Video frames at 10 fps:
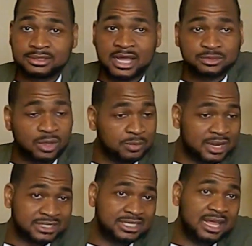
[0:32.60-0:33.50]
So that's why when I
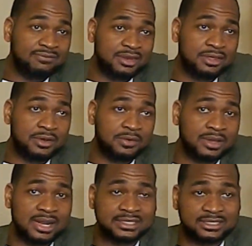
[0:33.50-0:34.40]
see that video
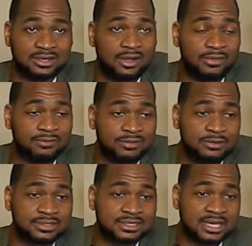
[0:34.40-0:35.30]
and I see all the
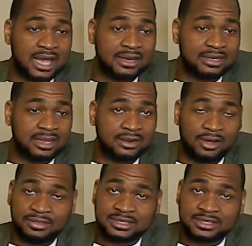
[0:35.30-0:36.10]
views it's gotten and all the